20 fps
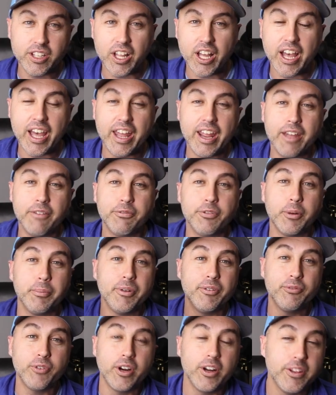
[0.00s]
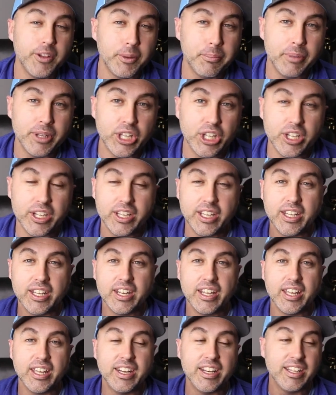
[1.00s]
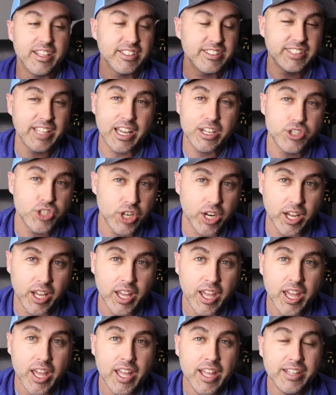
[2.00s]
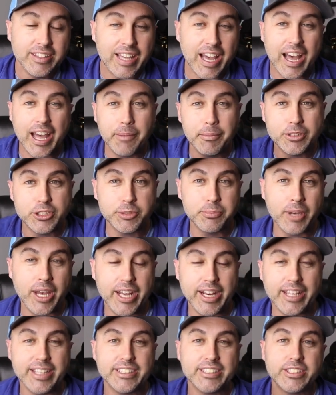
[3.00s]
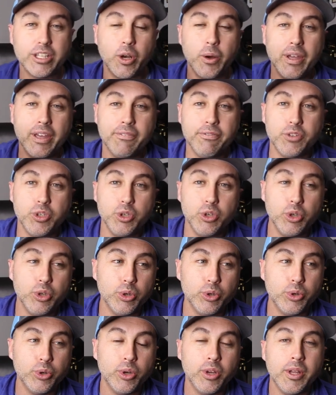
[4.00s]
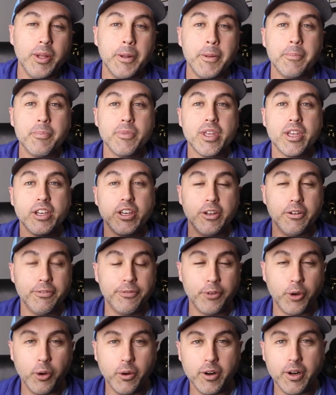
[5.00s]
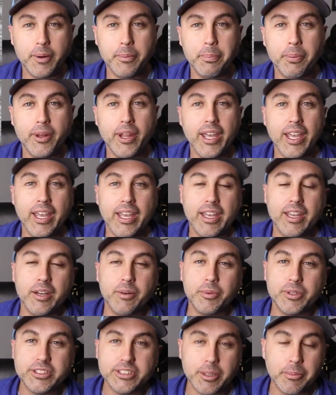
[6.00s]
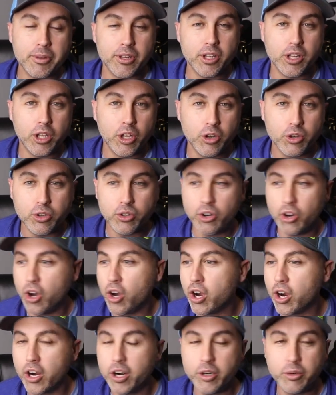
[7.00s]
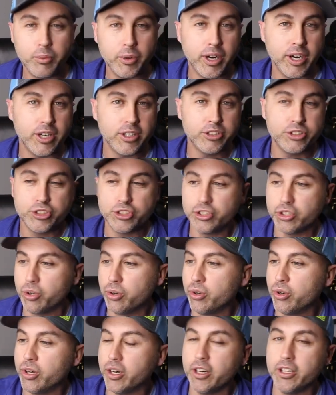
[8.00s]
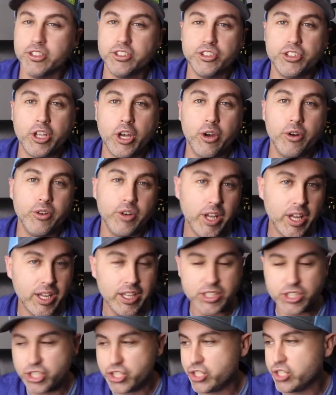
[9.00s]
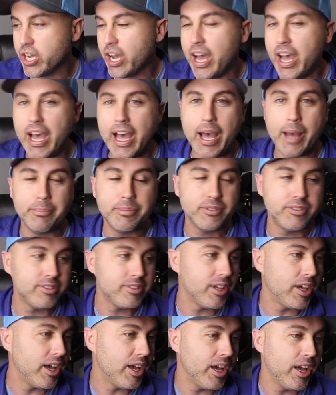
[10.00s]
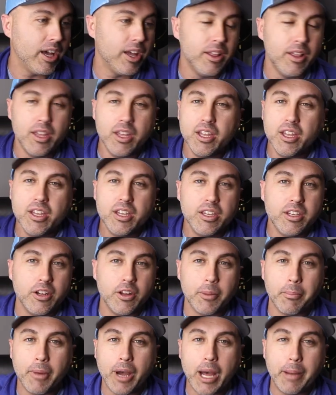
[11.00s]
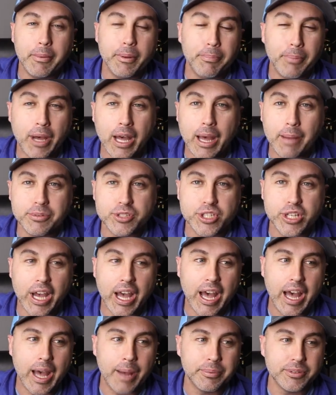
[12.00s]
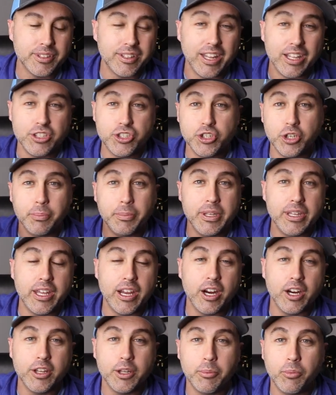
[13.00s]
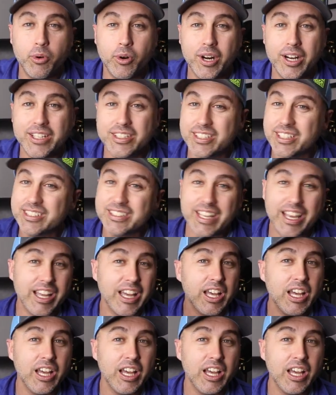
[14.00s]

lot and from in front of their building and et cetera. Time is money. So if you could forward plan with some of the local hardware stores, donut shops, uh, you know, the mom and pop shops, that you'll be there in the morning, just like a